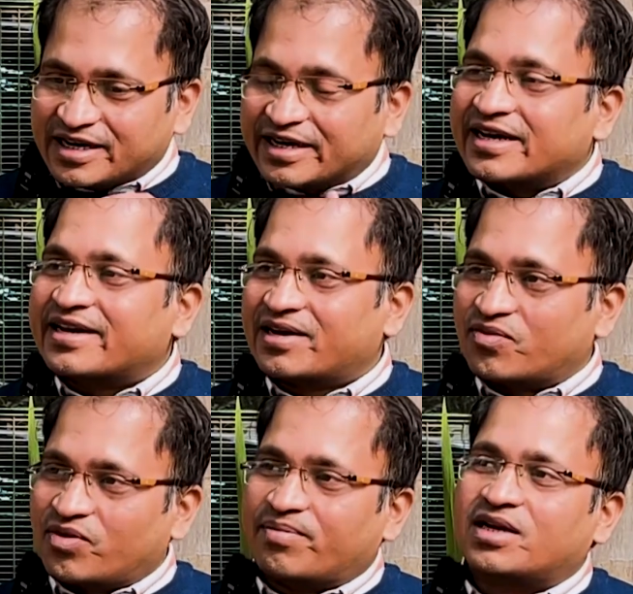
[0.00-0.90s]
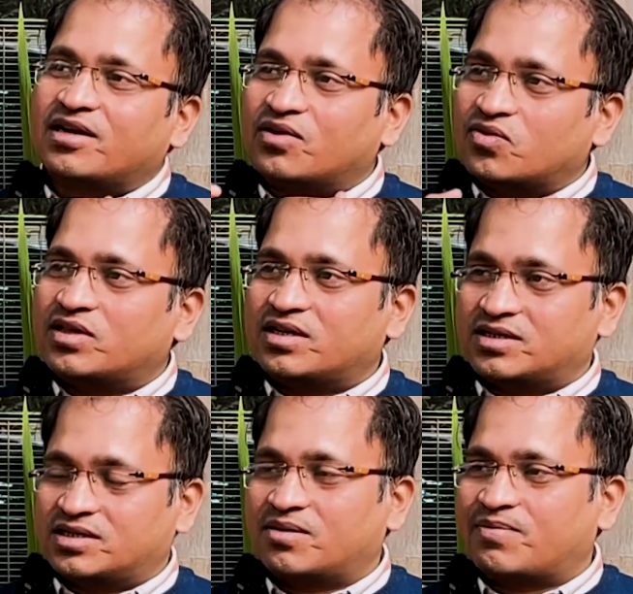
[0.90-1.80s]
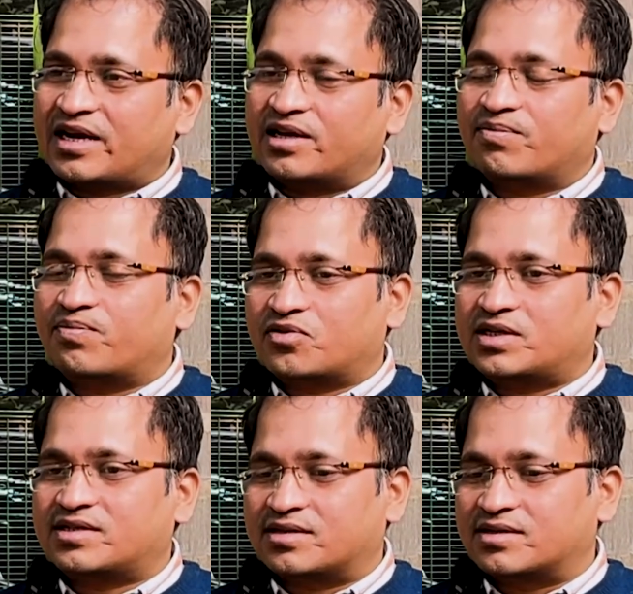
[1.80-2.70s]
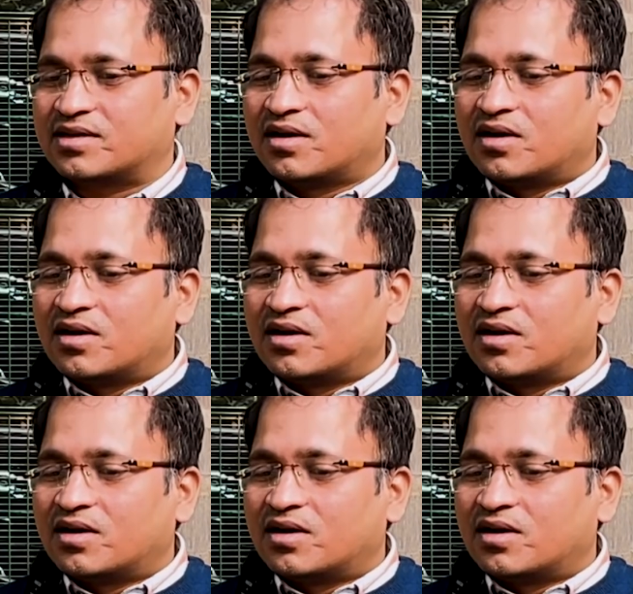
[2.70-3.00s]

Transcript: integrate women into these planning processes.